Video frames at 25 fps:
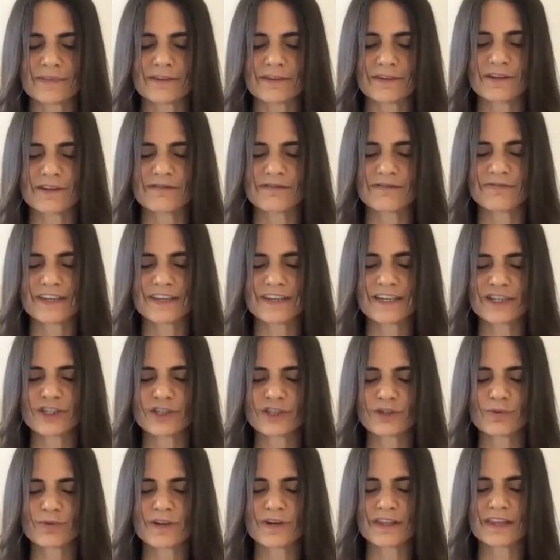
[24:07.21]
I'm going to
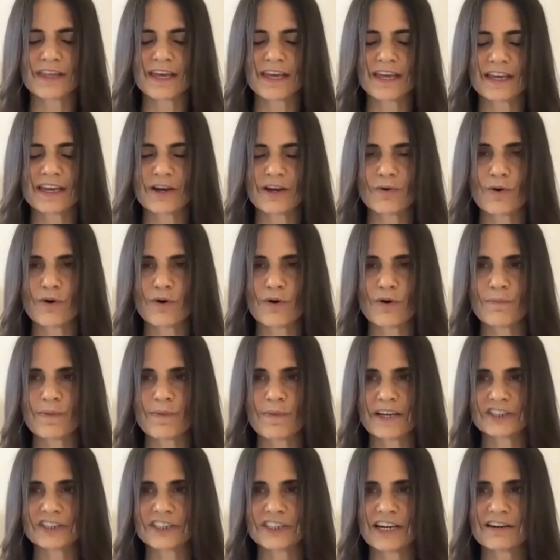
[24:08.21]
finish with a quote
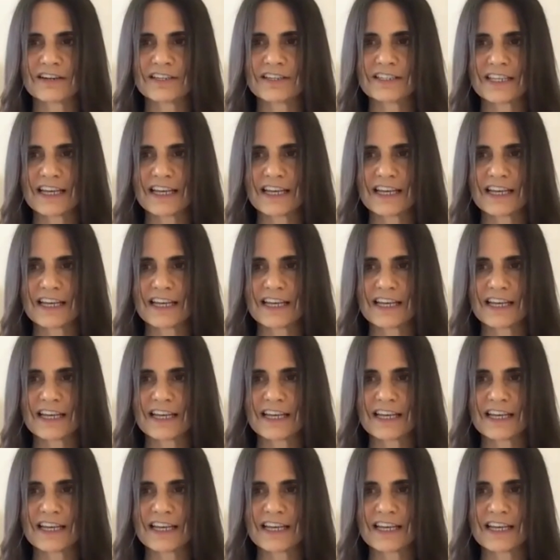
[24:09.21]
by Sharon